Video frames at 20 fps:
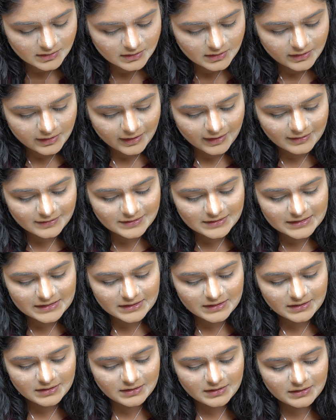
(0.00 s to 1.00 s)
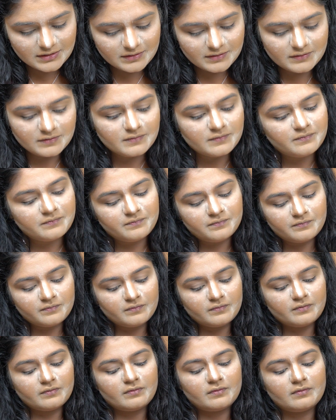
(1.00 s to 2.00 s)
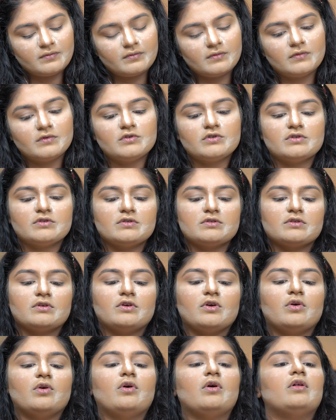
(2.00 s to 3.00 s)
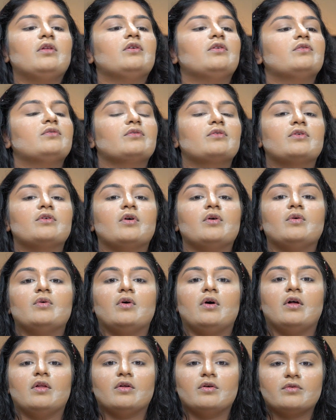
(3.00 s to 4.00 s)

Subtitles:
Classic. Just go all